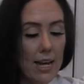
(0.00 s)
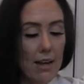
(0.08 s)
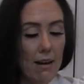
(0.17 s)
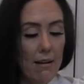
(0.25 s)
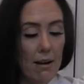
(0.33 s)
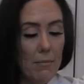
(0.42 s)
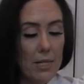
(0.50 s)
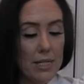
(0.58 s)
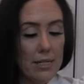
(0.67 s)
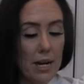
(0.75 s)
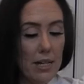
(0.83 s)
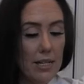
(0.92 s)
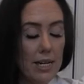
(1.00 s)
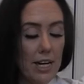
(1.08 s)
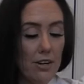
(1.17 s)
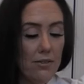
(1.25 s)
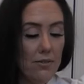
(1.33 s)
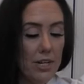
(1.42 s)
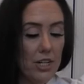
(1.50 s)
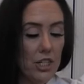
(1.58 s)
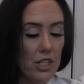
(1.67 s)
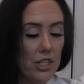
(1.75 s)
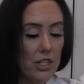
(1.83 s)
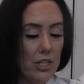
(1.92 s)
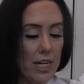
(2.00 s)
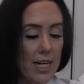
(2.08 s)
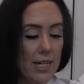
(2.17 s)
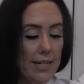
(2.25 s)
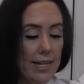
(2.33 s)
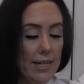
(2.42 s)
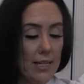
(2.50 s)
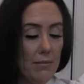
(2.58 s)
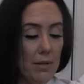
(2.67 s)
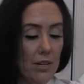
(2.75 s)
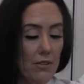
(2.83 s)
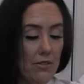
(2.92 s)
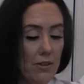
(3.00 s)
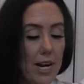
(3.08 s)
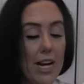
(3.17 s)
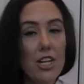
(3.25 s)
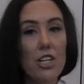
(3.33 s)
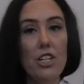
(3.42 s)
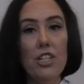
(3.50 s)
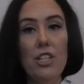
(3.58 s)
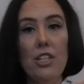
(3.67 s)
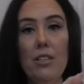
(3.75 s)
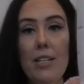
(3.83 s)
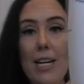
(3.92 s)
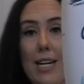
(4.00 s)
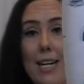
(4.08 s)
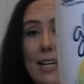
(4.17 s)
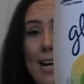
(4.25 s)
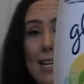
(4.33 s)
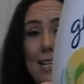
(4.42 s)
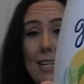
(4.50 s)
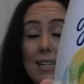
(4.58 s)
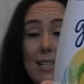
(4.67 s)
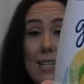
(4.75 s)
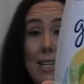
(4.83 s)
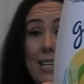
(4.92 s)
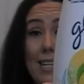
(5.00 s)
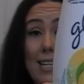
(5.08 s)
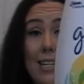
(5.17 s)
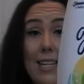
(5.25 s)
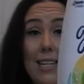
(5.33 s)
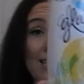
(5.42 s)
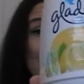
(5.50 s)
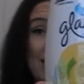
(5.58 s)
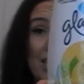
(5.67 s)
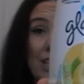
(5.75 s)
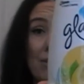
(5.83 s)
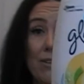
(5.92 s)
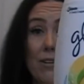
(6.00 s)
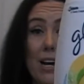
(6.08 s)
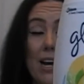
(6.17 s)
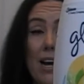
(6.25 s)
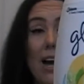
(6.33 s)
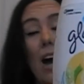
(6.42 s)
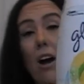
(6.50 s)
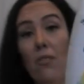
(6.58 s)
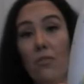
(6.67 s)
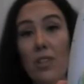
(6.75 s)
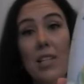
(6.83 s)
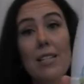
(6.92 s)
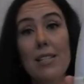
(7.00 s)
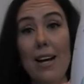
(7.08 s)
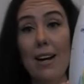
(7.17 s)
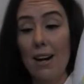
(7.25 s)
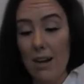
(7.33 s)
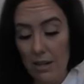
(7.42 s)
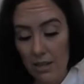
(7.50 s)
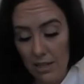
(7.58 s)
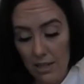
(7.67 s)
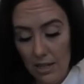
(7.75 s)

um, Solid Air Freshener in Lemon Fresh. And I didn't get any scent through off this at all